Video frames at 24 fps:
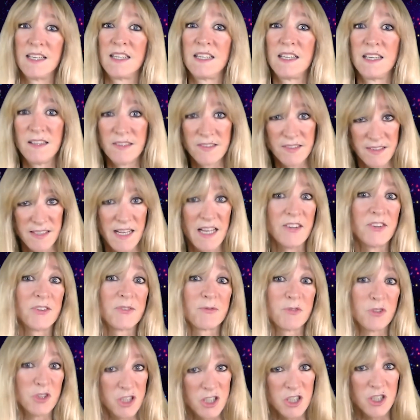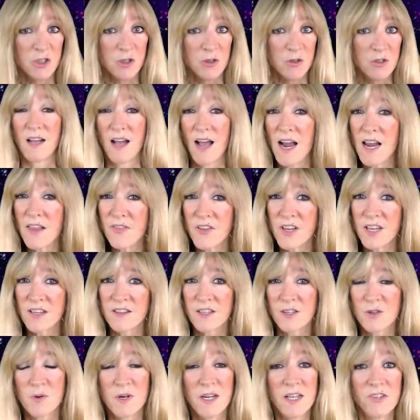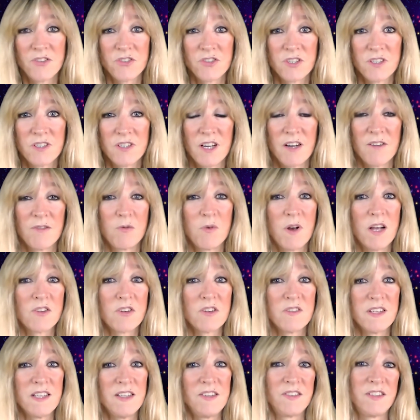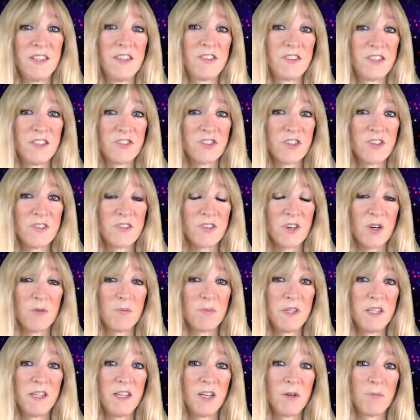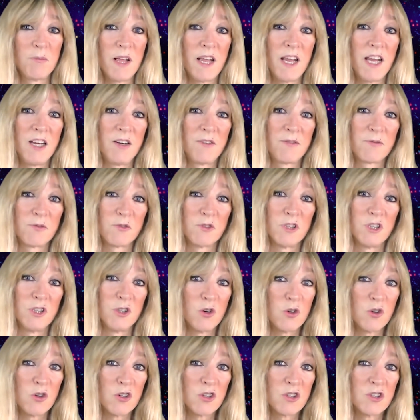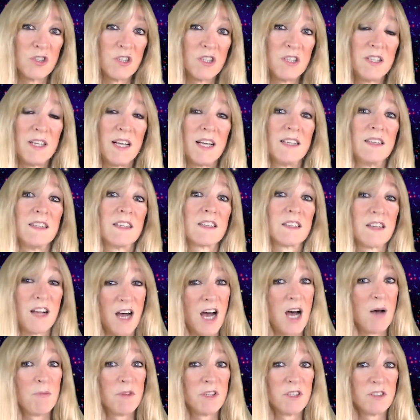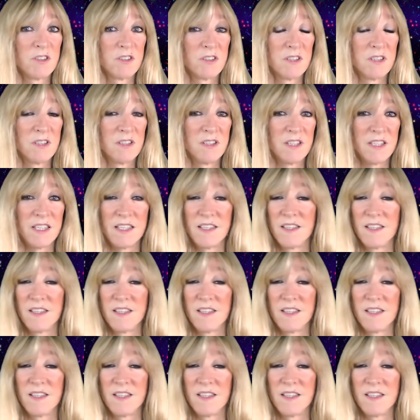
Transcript: is less for you. I think the question of whether these decisions are being made for your good and the common good